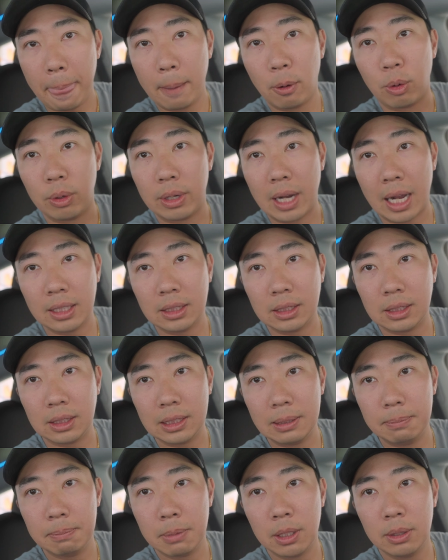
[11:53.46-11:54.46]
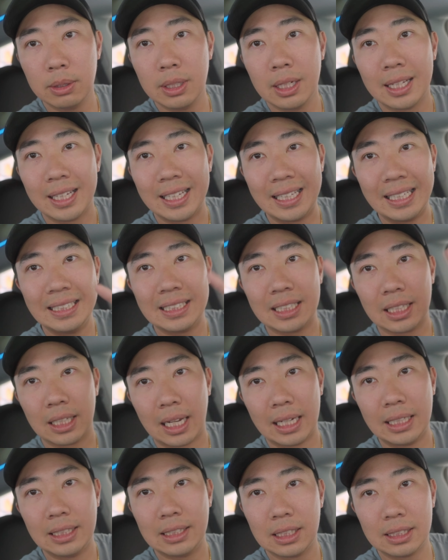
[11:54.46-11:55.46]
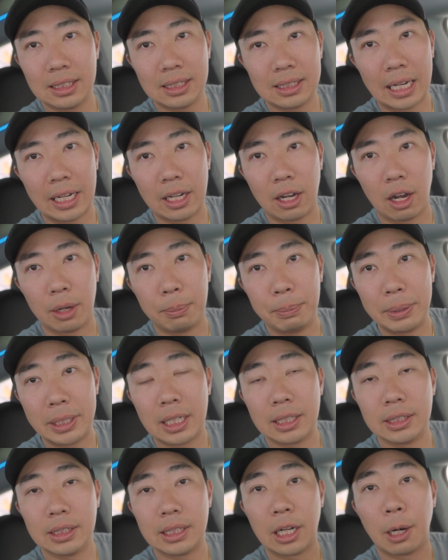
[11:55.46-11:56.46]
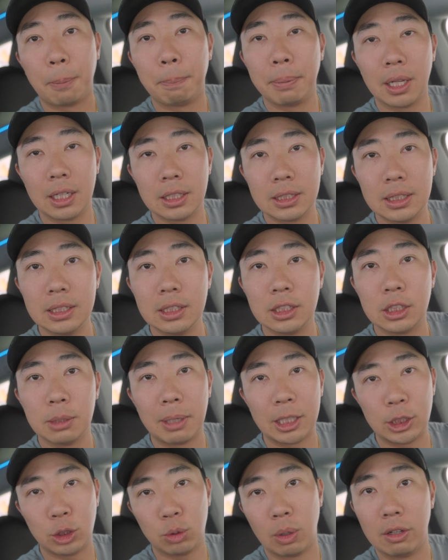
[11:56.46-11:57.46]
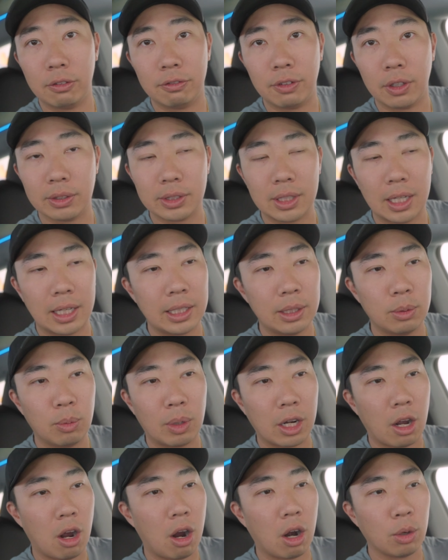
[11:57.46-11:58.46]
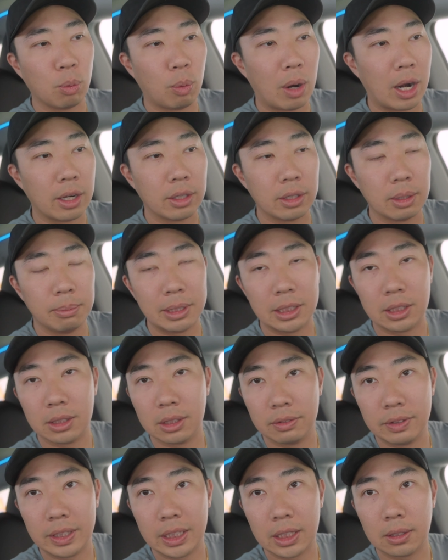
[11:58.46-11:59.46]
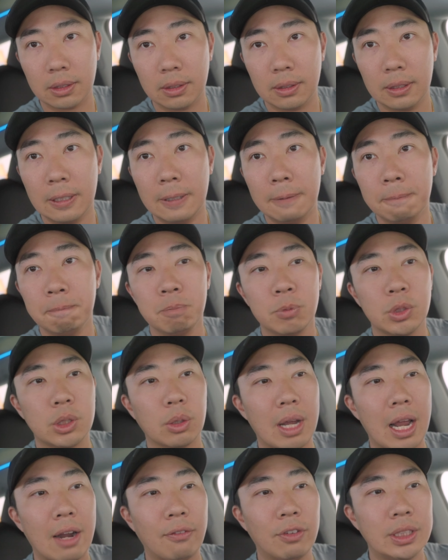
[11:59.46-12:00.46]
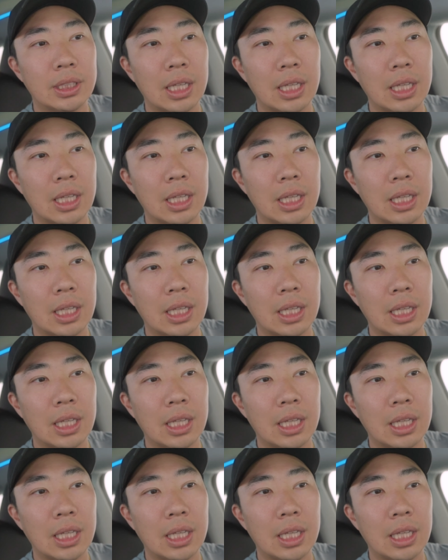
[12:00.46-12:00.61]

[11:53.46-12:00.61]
or not in sleep mode, these lights stay on because they are plugged into my 12 volt. I didn't want to hardwire them into the vehicle. So every